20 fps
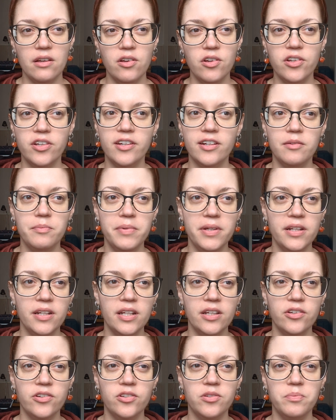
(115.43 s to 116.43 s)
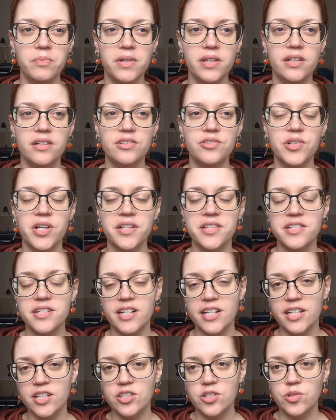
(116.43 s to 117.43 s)
Ögelbindning can be
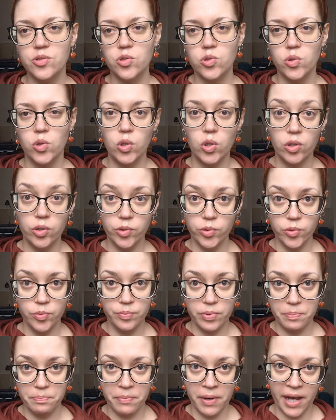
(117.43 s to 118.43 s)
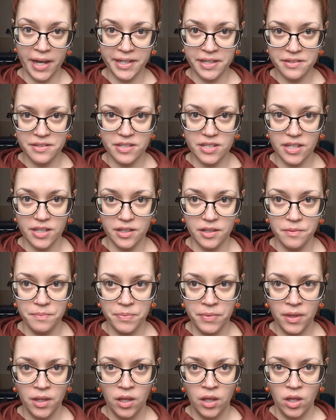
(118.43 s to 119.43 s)
translated to loop binding,
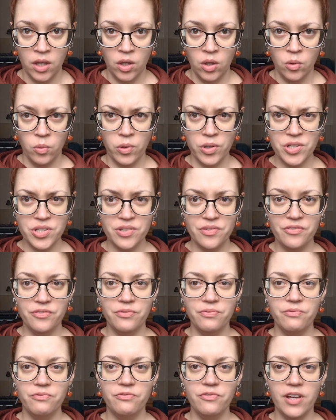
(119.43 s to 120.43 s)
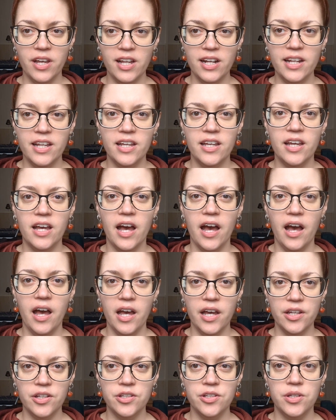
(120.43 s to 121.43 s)
which is a fairly
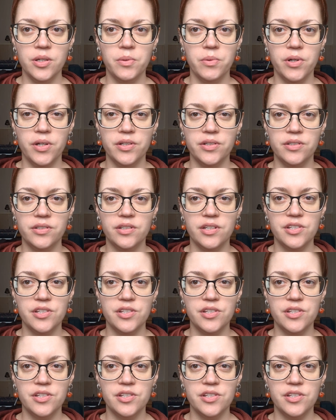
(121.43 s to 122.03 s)
accurate